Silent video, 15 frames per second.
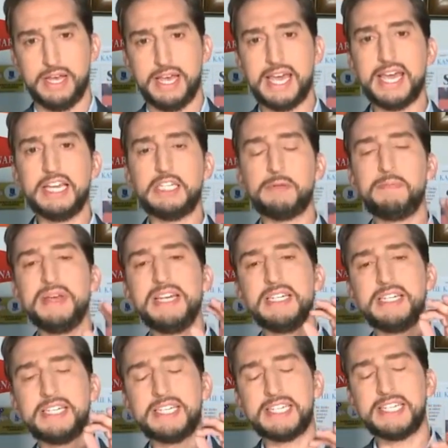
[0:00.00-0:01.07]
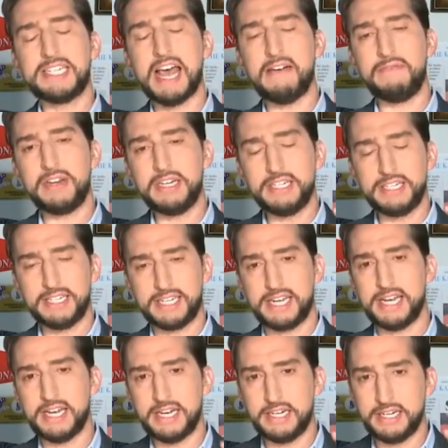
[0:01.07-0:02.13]
It's been
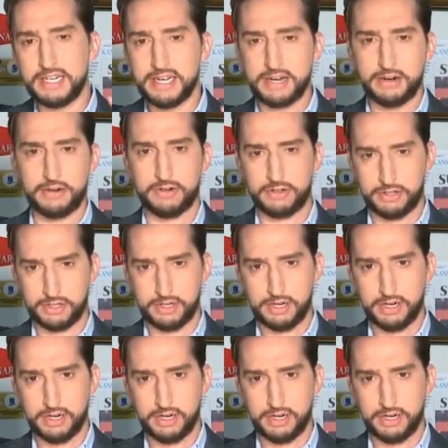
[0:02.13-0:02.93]
17 years.